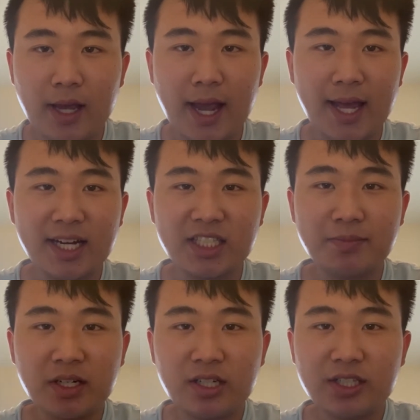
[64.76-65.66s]
and
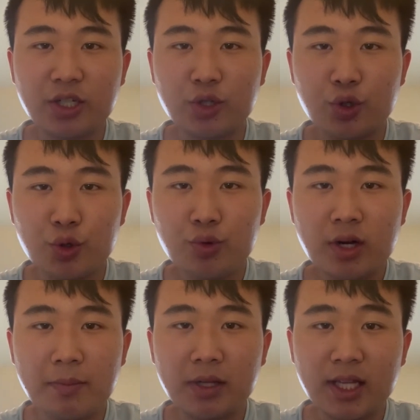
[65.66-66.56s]
experiencing two
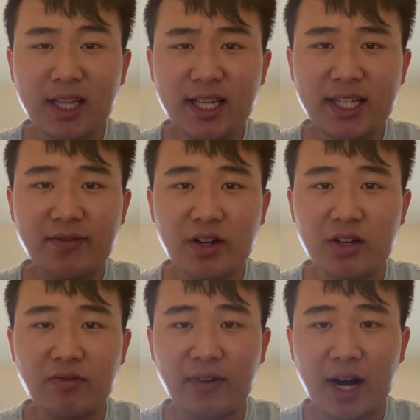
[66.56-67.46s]
completely different
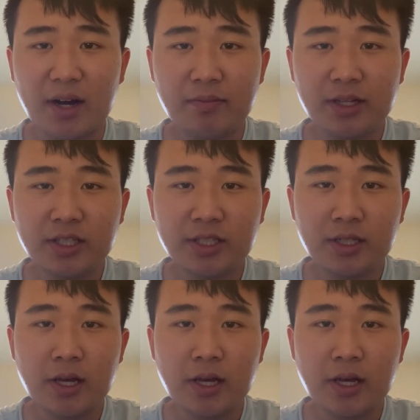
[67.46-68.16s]
environments